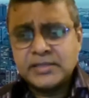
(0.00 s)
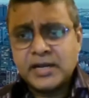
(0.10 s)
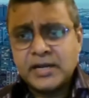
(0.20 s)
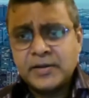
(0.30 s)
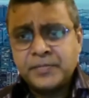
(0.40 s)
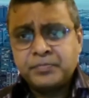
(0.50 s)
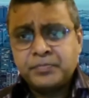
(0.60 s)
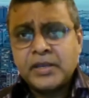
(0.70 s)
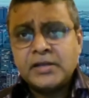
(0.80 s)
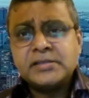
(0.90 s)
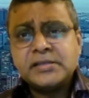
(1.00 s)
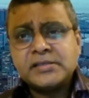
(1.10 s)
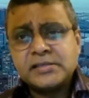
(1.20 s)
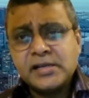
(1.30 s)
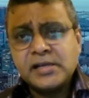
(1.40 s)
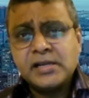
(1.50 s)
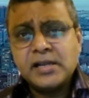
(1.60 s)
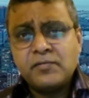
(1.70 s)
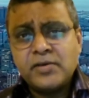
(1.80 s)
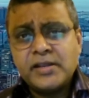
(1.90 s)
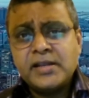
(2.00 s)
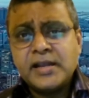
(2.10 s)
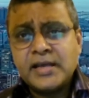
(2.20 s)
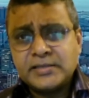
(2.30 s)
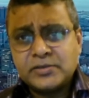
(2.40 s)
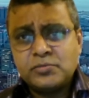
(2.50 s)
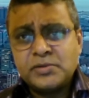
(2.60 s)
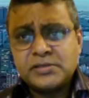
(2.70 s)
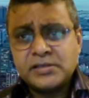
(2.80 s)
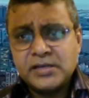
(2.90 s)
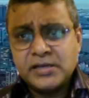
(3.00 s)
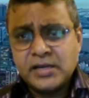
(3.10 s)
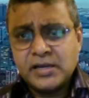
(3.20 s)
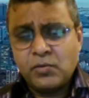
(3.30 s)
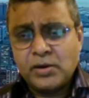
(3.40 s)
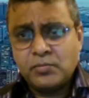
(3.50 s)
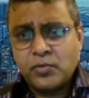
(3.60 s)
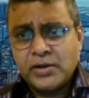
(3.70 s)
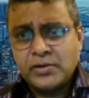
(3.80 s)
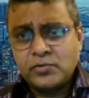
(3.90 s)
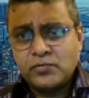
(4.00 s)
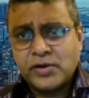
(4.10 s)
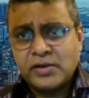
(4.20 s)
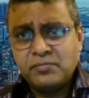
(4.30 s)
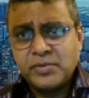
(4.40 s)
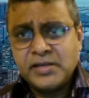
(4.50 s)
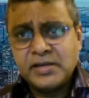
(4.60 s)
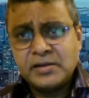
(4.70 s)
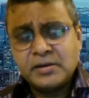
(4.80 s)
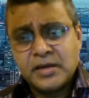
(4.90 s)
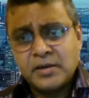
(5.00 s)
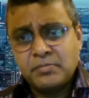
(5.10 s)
in that. It is still uh, very less to be seen in a 1.25 billion